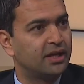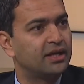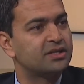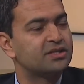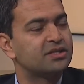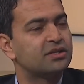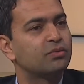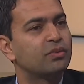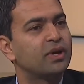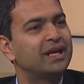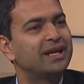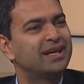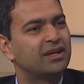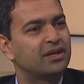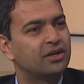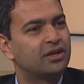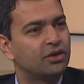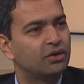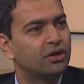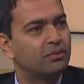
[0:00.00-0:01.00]
It's a very
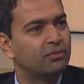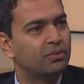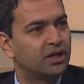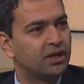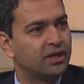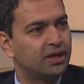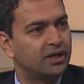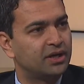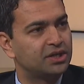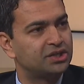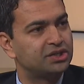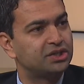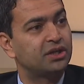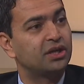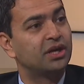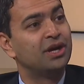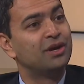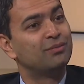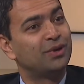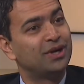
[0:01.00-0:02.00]
curable
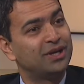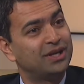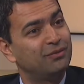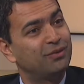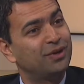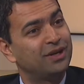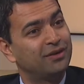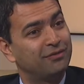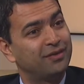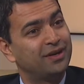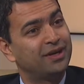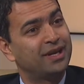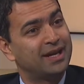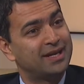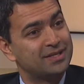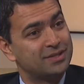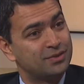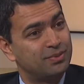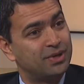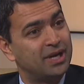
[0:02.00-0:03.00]
condition. But even if it
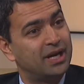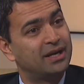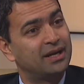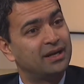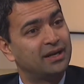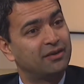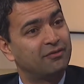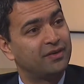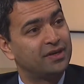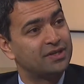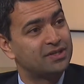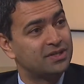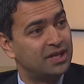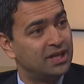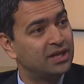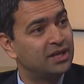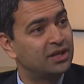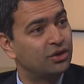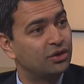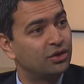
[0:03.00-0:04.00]
has spread and if it's
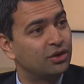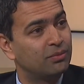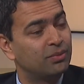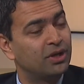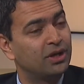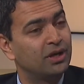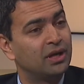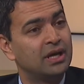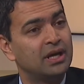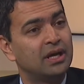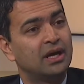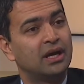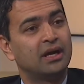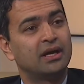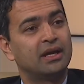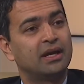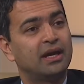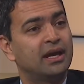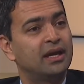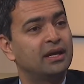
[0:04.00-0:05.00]
incurable,
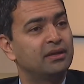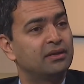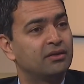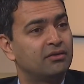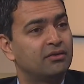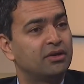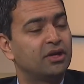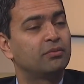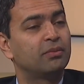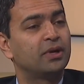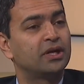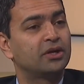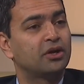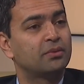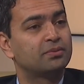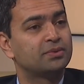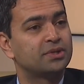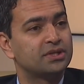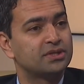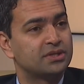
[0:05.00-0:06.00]
again, the treatment
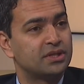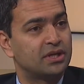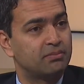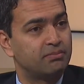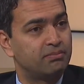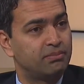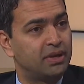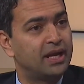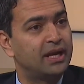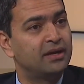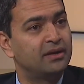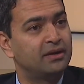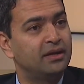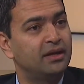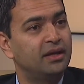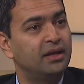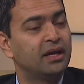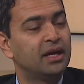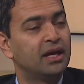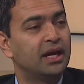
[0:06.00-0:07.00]
options are
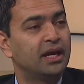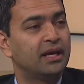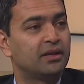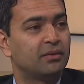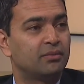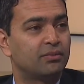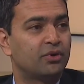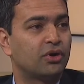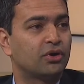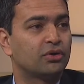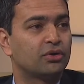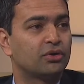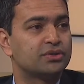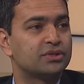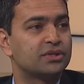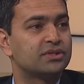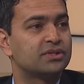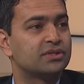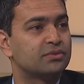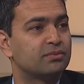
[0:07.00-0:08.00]
plenty and the
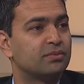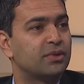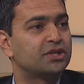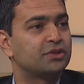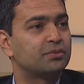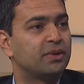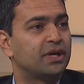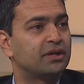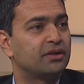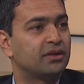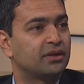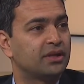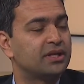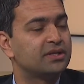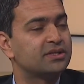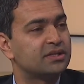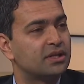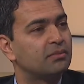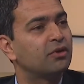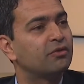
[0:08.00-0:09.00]
prognosis is much better
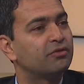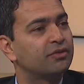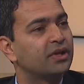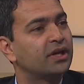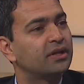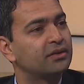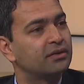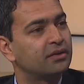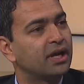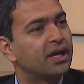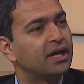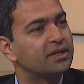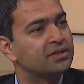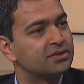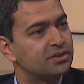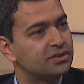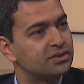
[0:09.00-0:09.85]
than some of the other cancers.